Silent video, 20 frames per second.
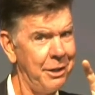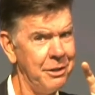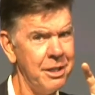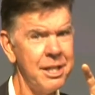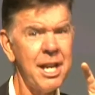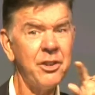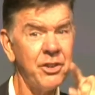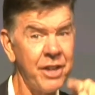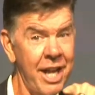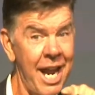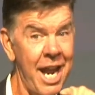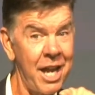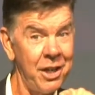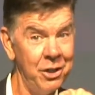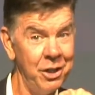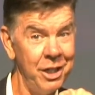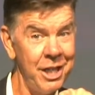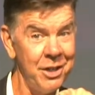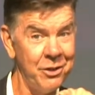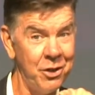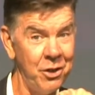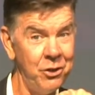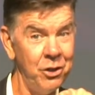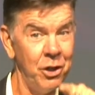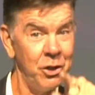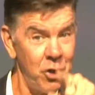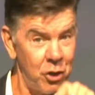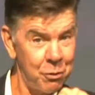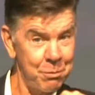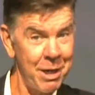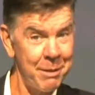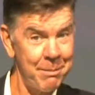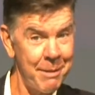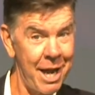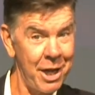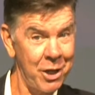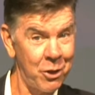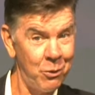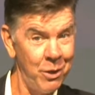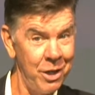no, that's Cantonese, isn't it? You speak
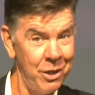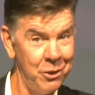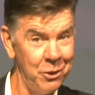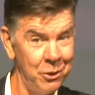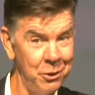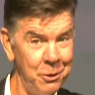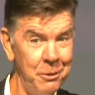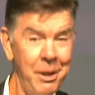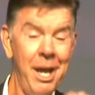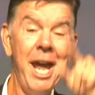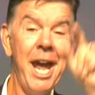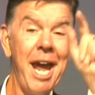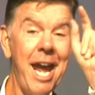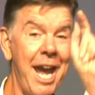Mandarin, do you?